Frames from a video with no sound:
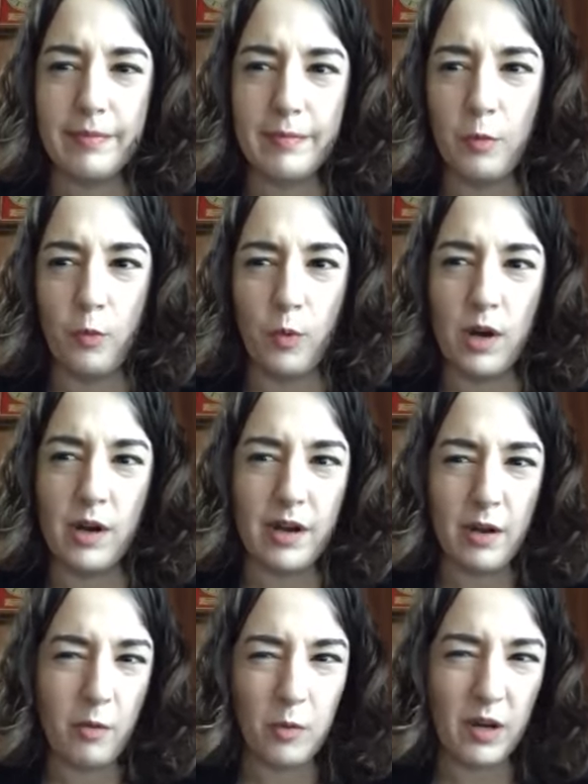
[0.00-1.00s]
word
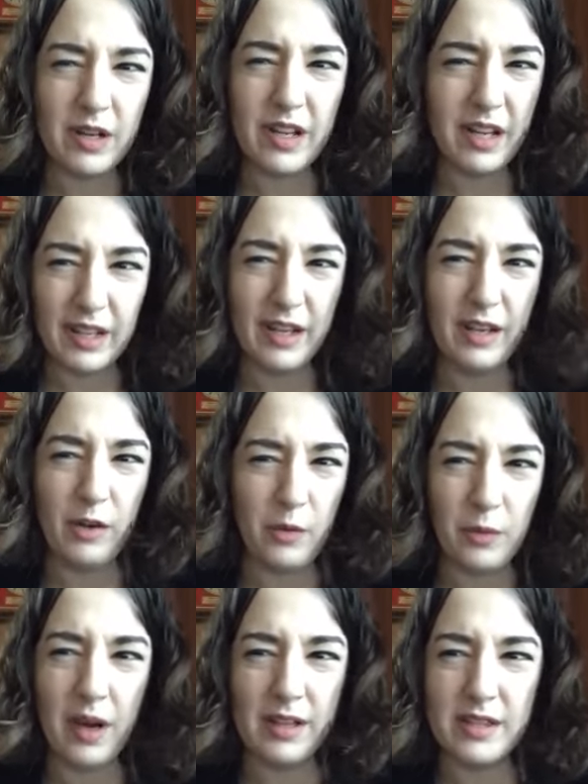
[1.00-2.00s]
wording and
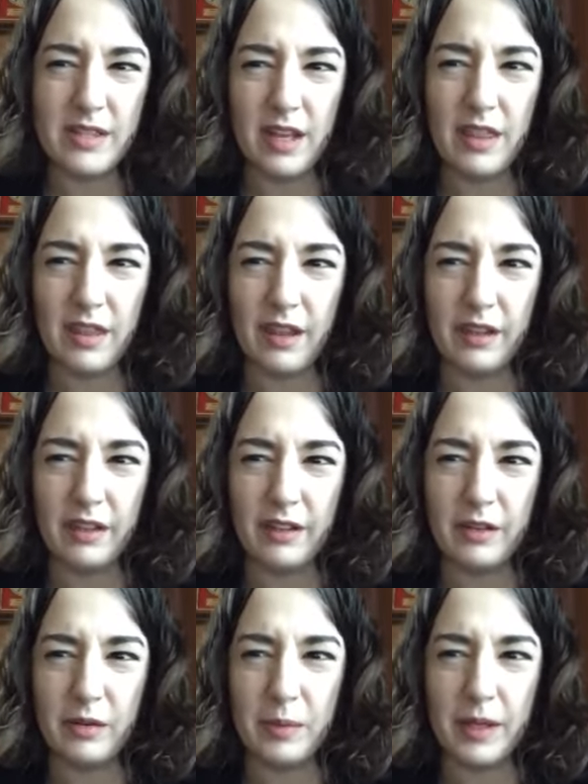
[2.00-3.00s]
nuance, I think a
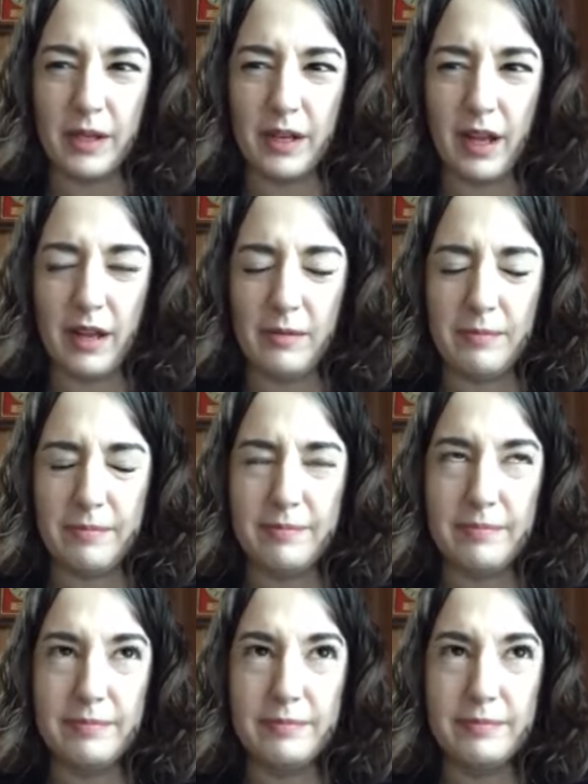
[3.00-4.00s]
little bit. I'm
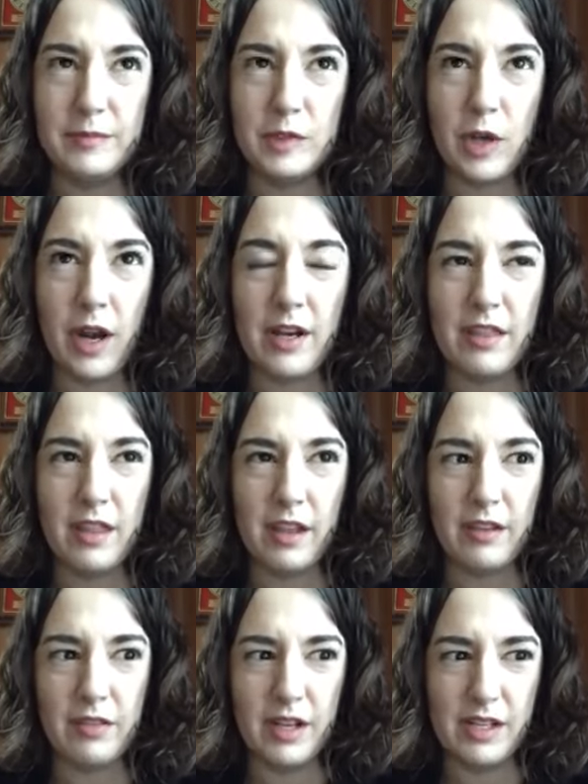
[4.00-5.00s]
trying to think
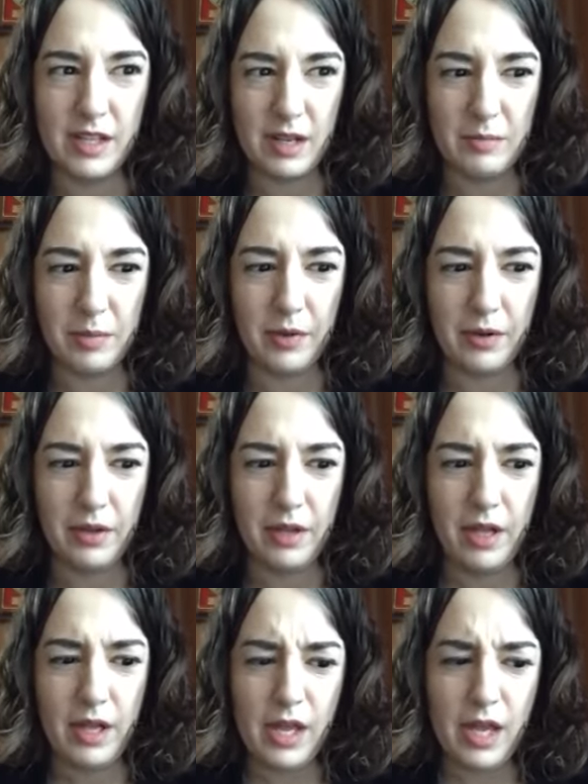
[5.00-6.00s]
of an example.
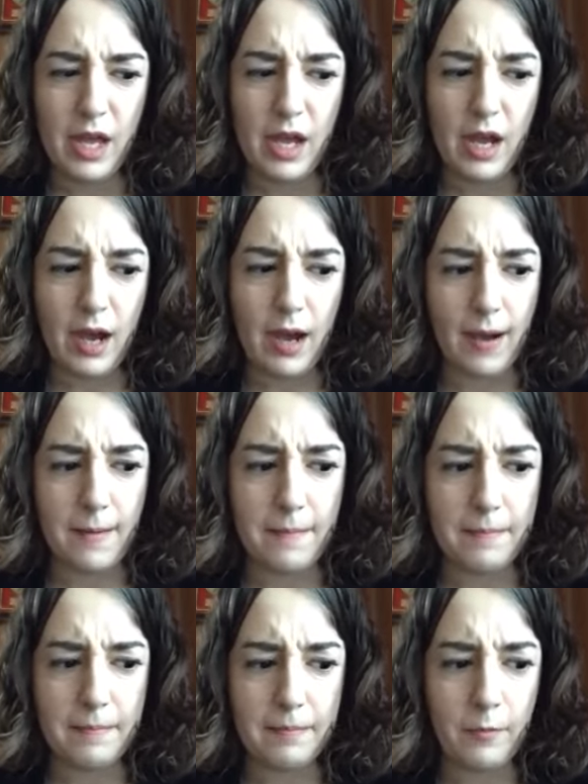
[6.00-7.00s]
Um,
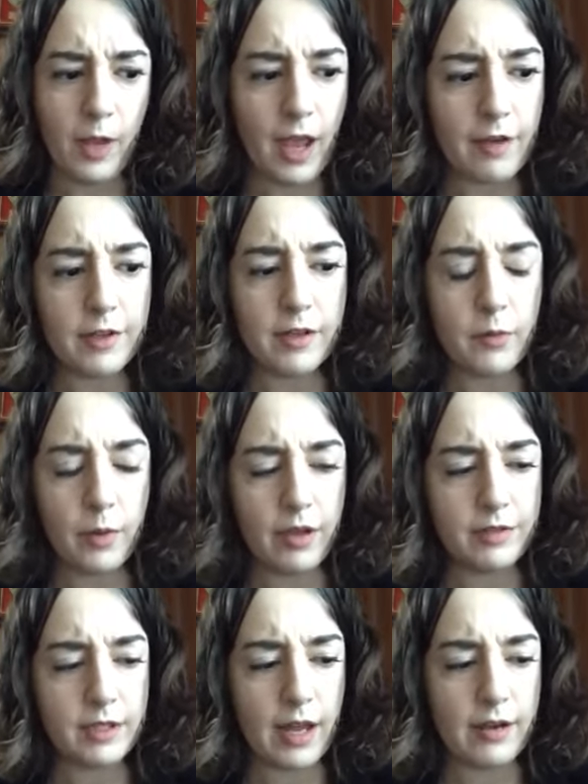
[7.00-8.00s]
we have a we have
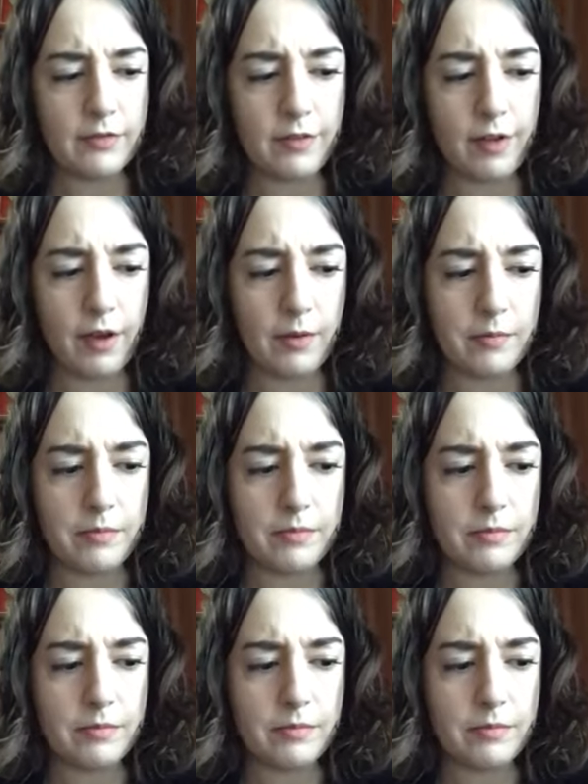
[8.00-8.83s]
a lot of um,